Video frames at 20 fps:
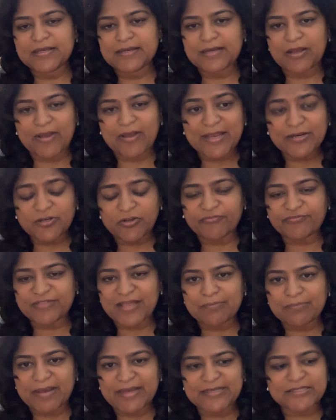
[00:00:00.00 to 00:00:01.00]
Now,
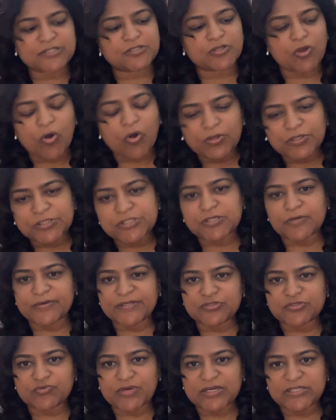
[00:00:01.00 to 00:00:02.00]
endophthalmitis also
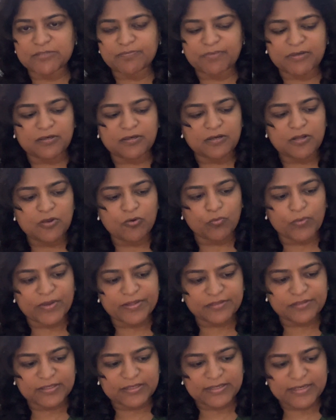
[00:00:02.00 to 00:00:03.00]
is treatable
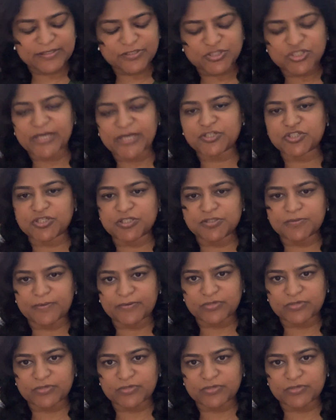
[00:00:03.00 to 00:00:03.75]
with injections.